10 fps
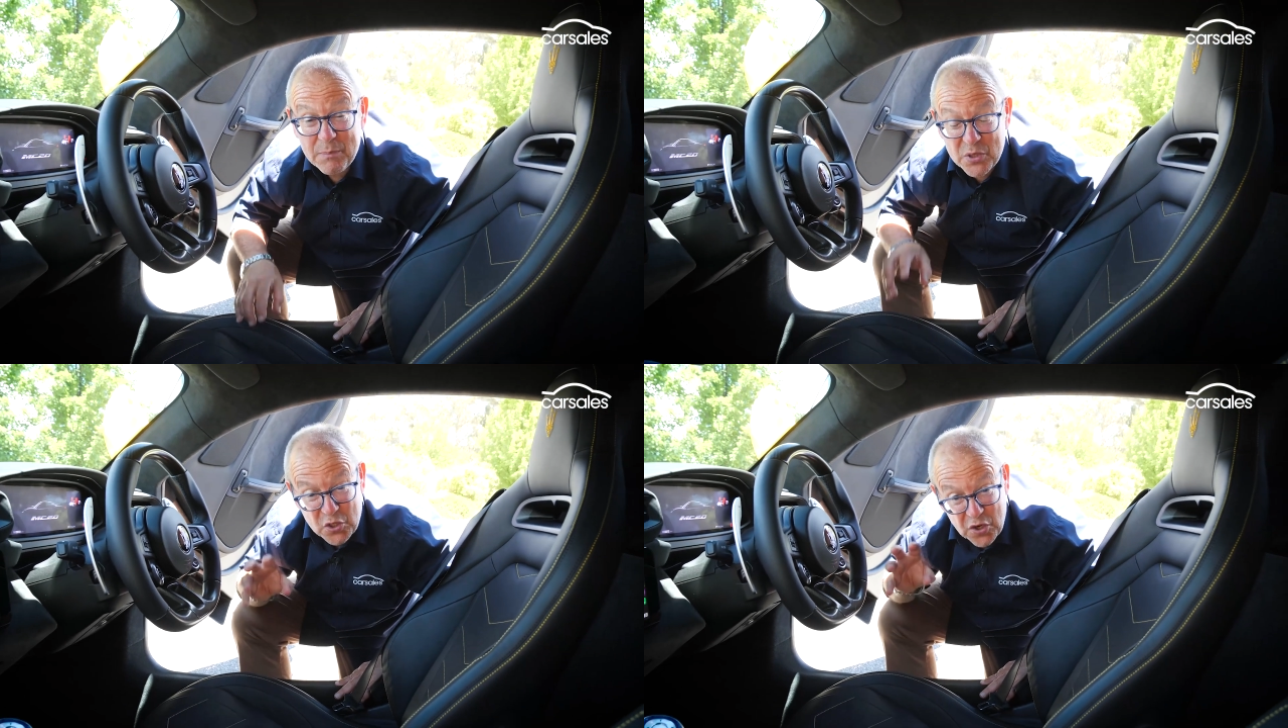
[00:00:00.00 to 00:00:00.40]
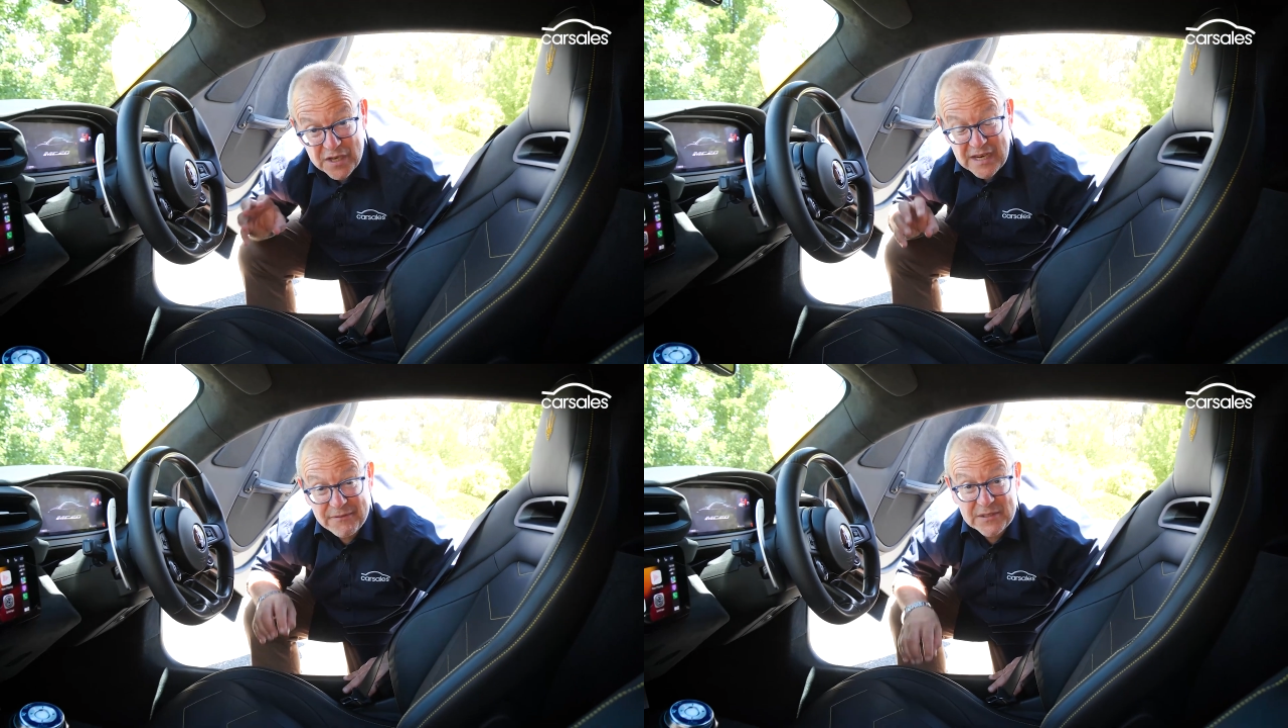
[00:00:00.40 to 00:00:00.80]
but not
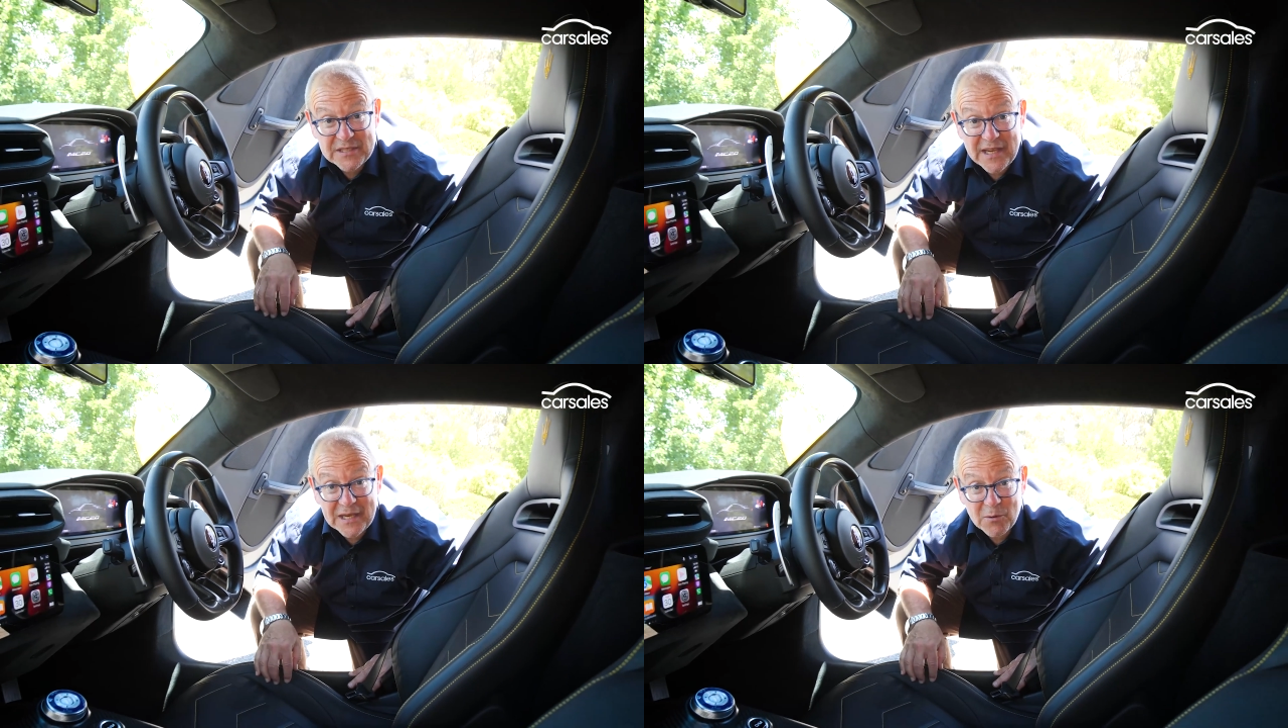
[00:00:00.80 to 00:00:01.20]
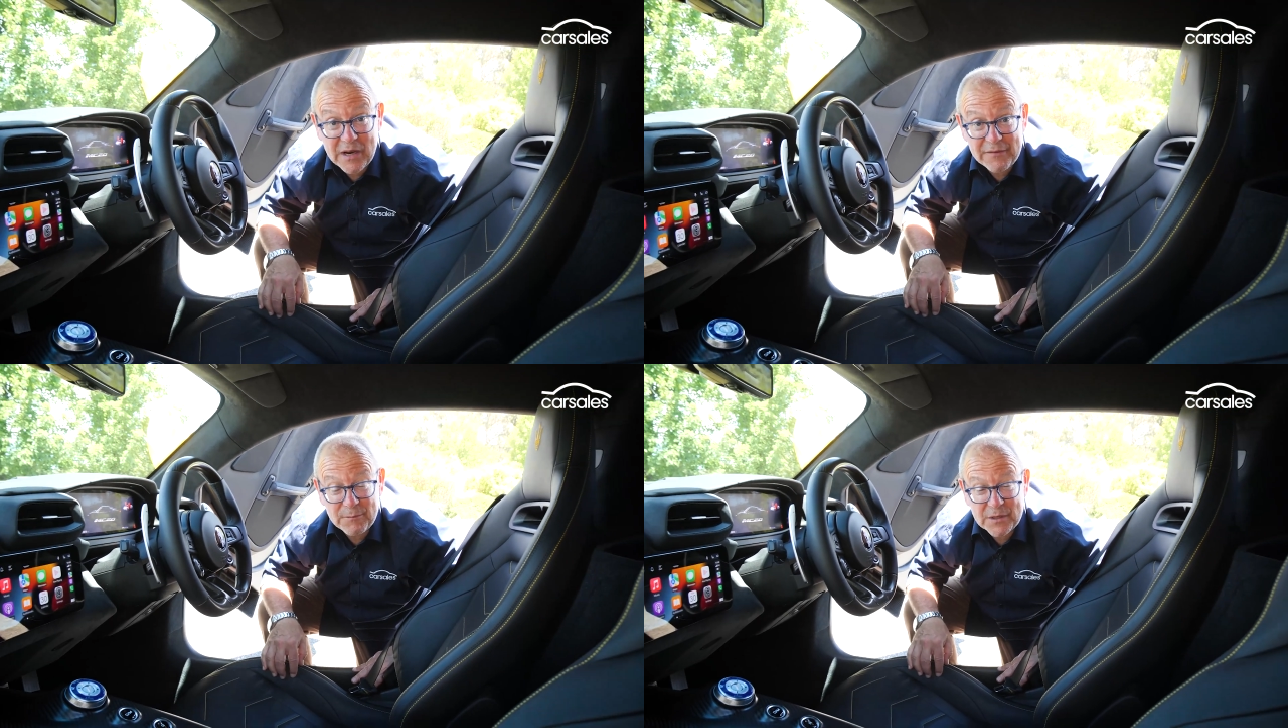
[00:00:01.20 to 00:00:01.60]
enough to take
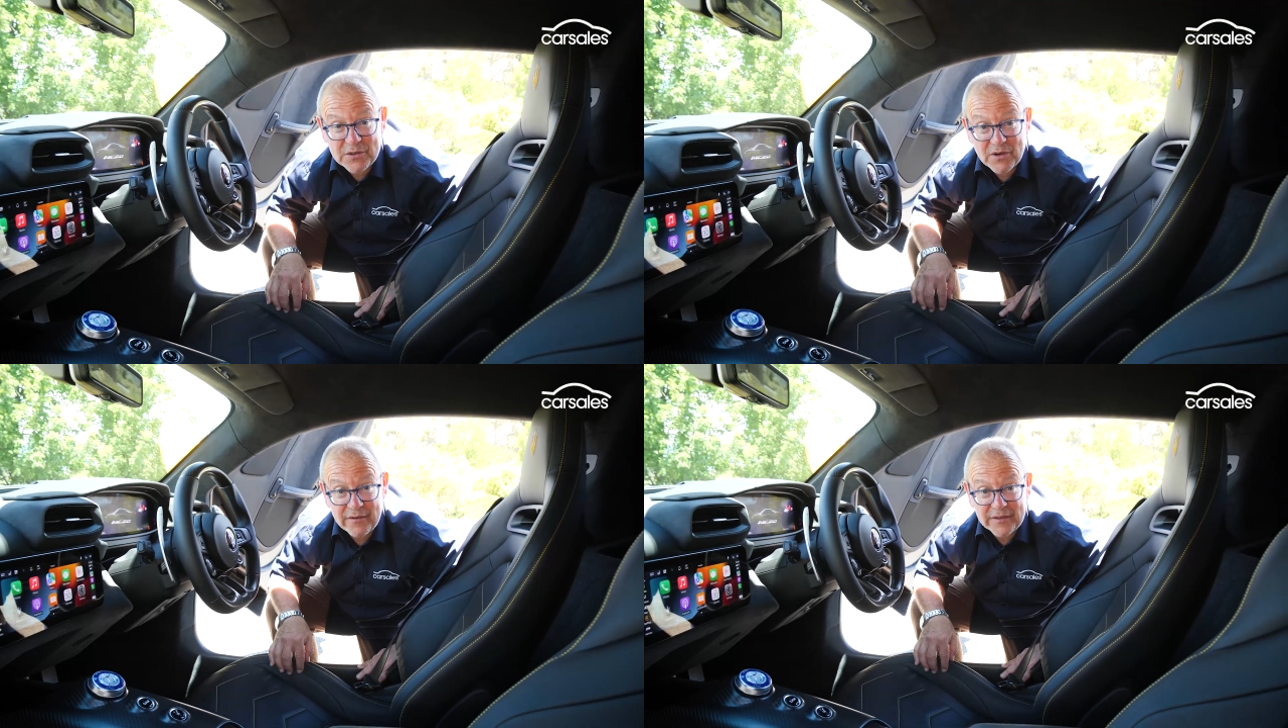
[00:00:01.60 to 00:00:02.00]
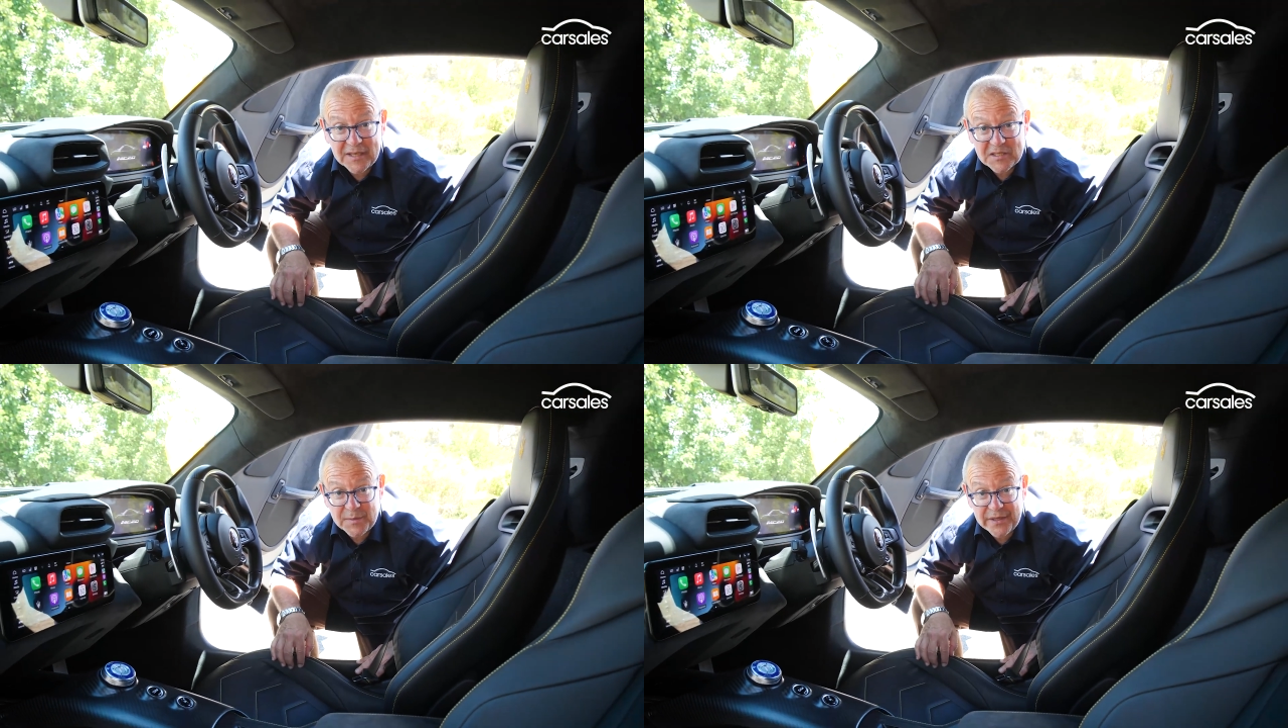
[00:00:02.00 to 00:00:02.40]
away from the driving
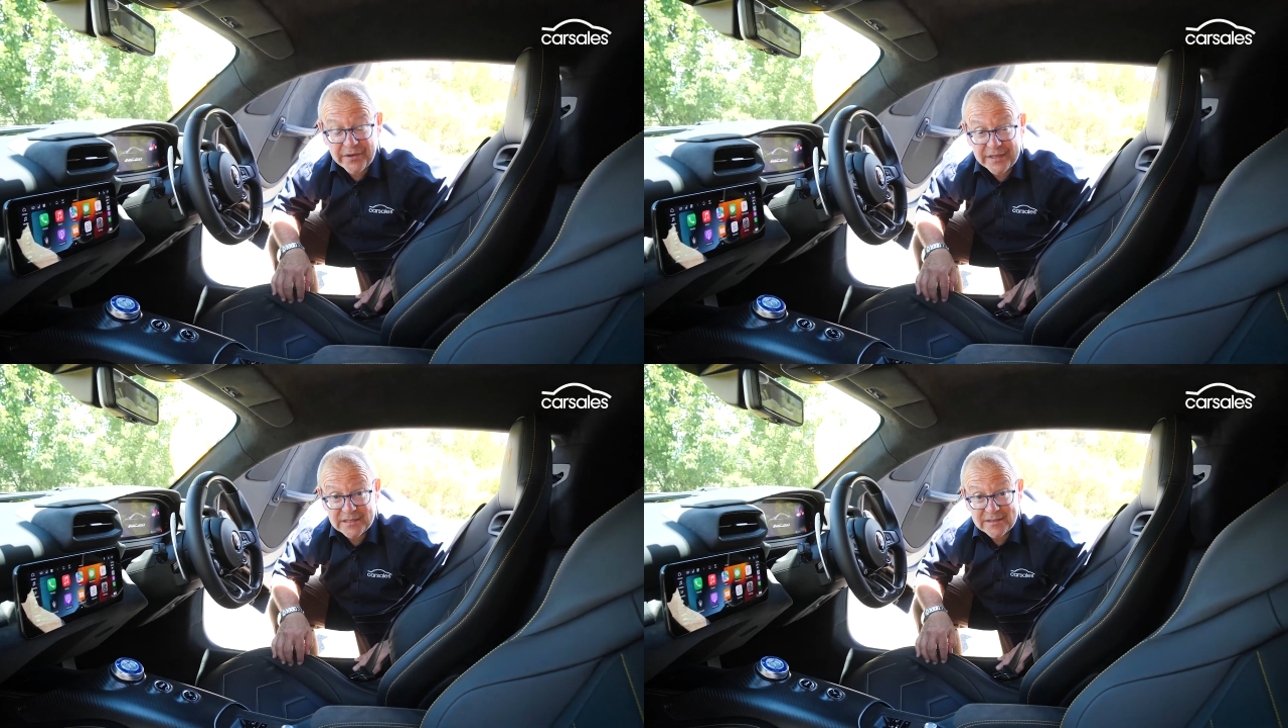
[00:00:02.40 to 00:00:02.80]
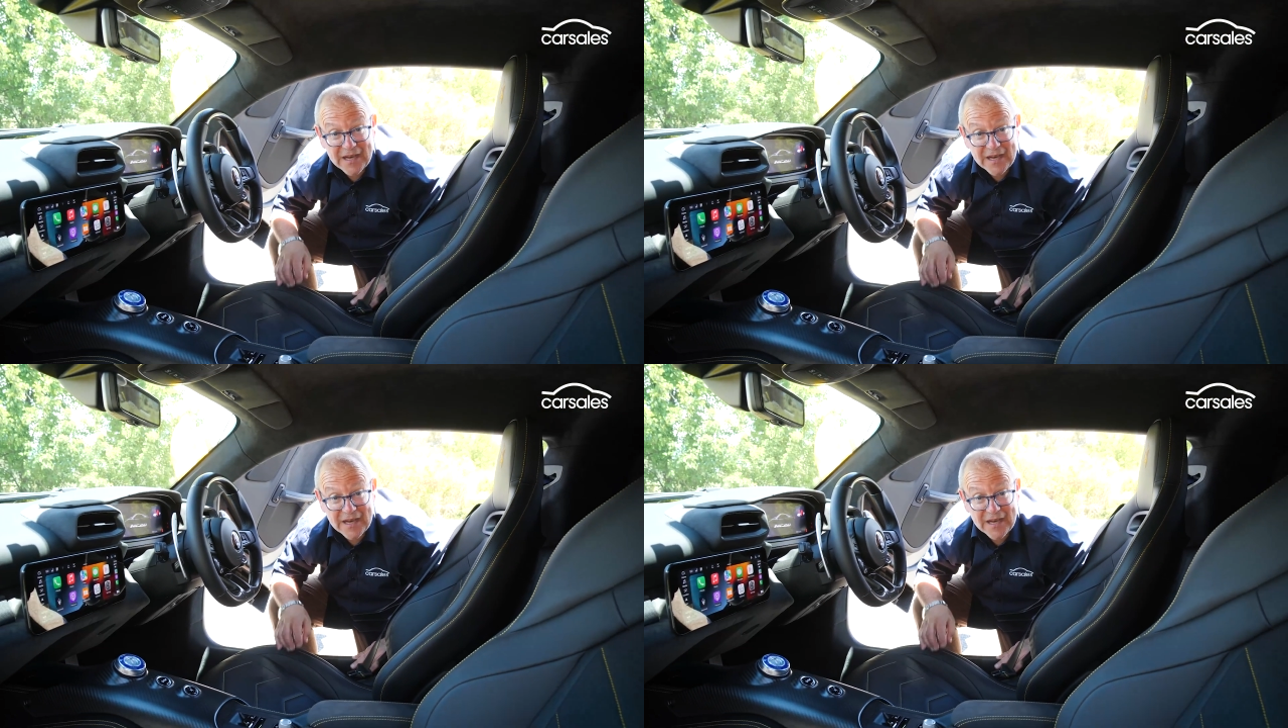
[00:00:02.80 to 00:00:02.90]
experience.